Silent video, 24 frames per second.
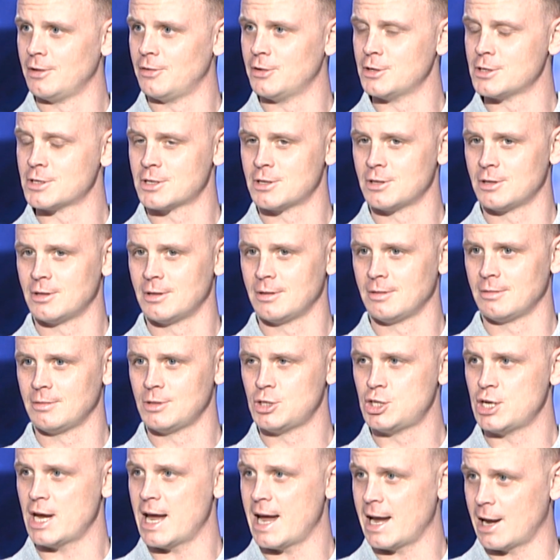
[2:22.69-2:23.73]
There's
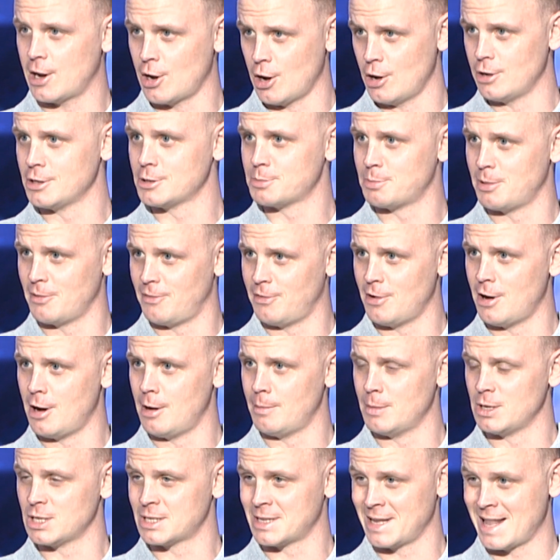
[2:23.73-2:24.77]
Jake Connor's
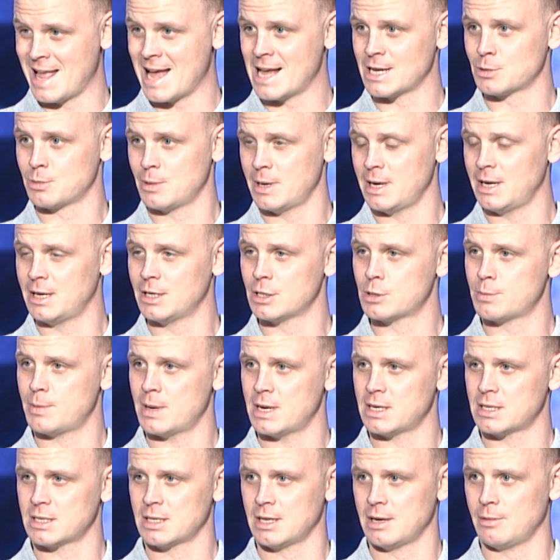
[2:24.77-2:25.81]
performance last week
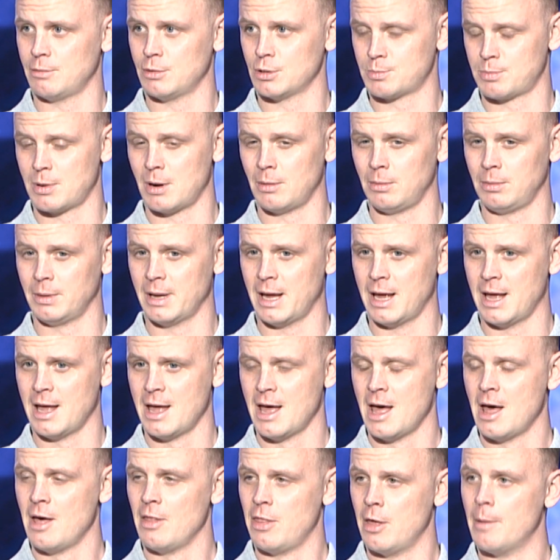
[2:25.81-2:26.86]
especially was probably
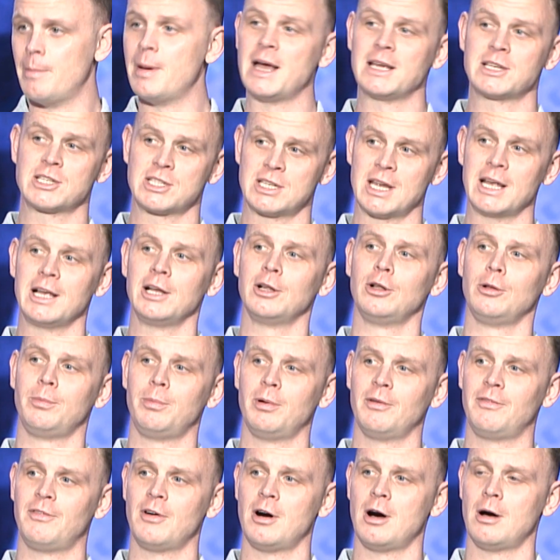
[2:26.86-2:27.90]
the best single
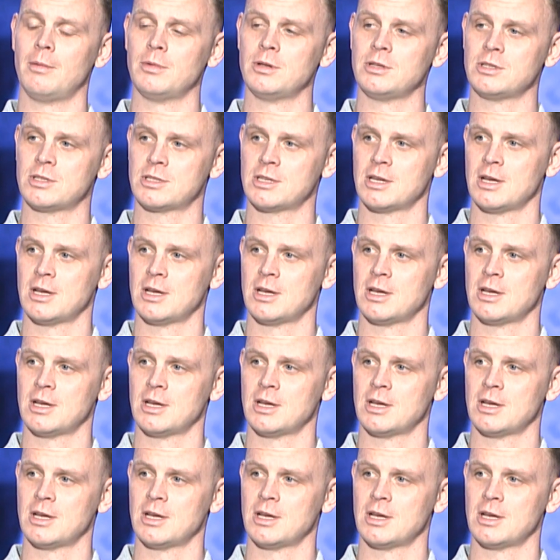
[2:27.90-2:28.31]
performance.